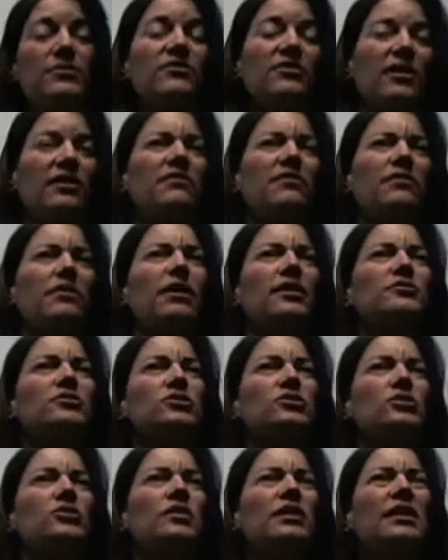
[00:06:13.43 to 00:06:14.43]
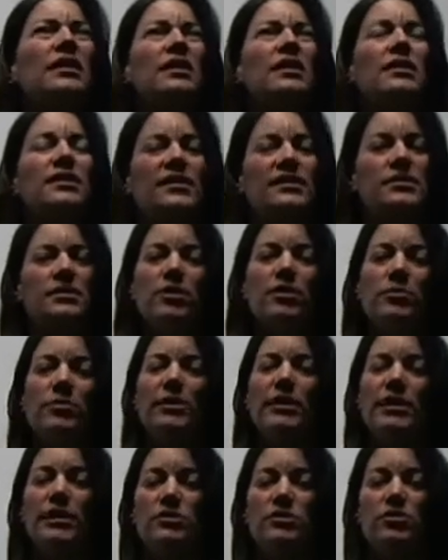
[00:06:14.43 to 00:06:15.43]
the sign of the larger. That's a little
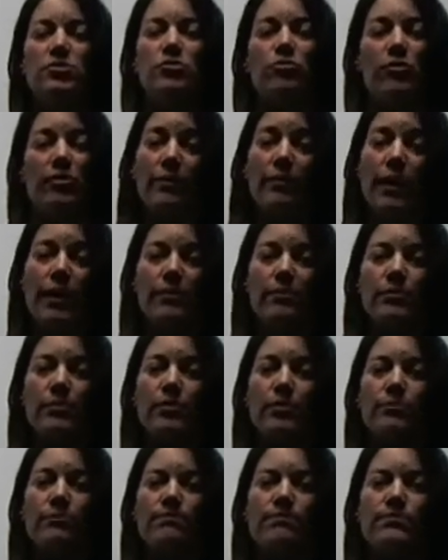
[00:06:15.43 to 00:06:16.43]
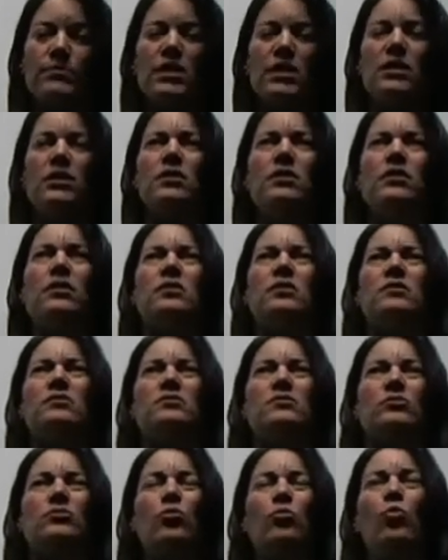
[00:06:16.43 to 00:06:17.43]
bit easier to remember.
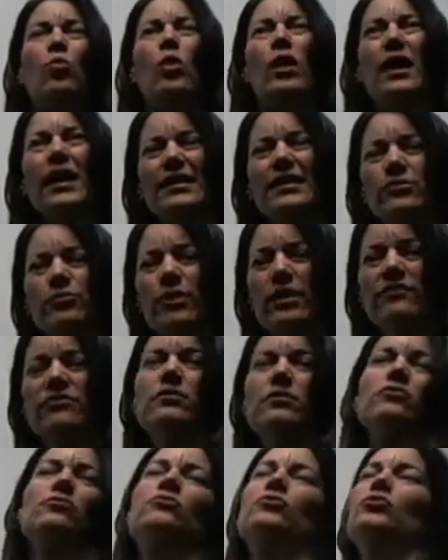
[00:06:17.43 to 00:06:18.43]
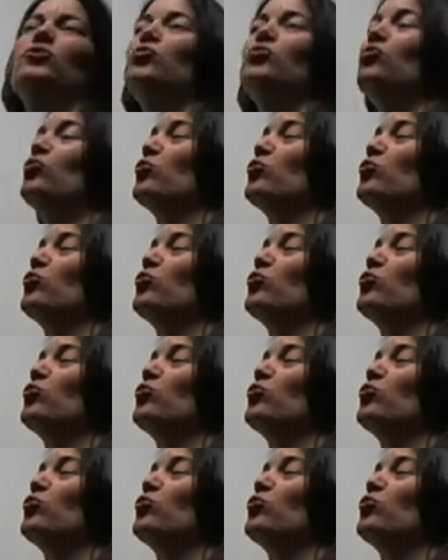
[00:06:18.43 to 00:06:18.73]
So why do we have to learn new